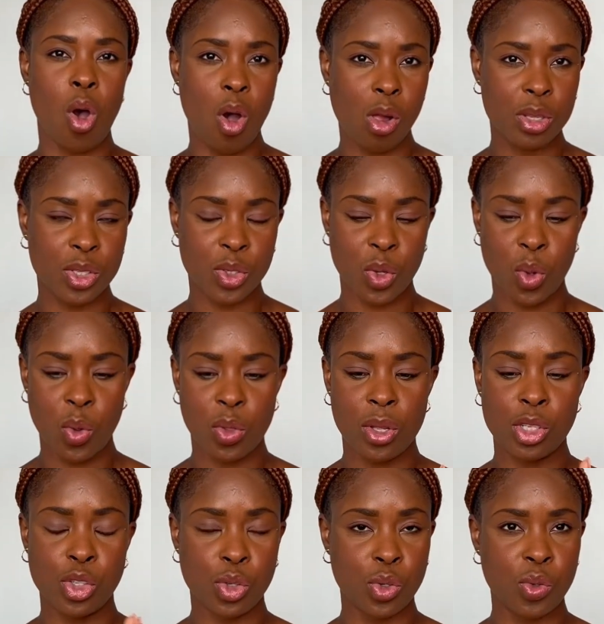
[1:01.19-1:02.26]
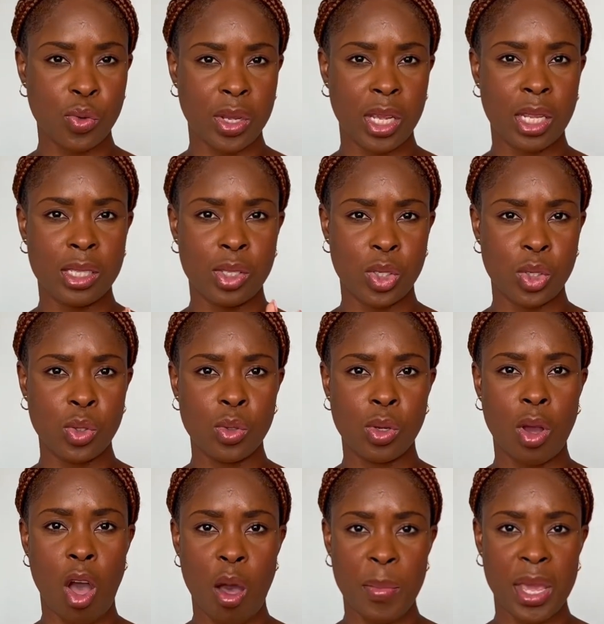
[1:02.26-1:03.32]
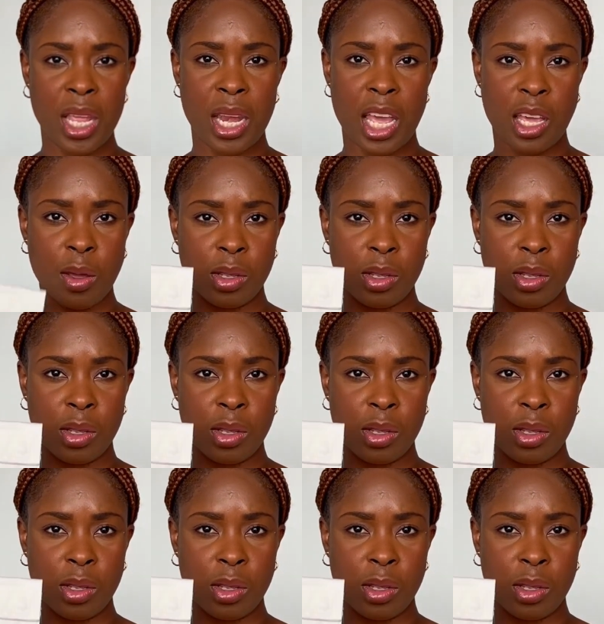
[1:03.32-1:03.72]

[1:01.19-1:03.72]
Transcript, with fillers: also the jewelry do come in like